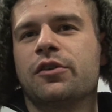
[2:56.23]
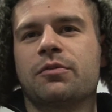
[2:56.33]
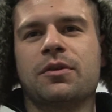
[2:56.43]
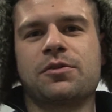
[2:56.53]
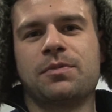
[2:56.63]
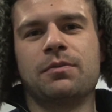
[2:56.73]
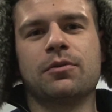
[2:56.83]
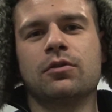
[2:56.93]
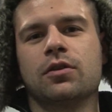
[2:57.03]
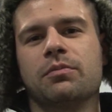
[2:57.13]
with a bunch of
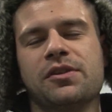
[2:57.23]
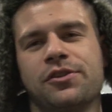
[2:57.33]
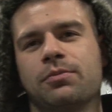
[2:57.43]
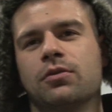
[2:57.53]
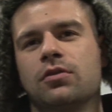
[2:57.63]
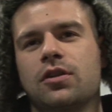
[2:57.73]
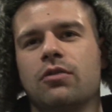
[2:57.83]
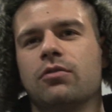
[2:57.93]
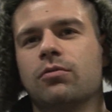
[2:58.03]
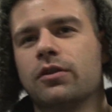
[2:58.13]
people who are miserable
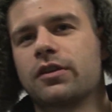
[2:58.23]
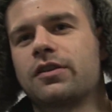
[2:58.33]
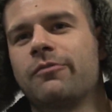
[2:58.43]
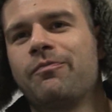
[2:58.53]
going to work.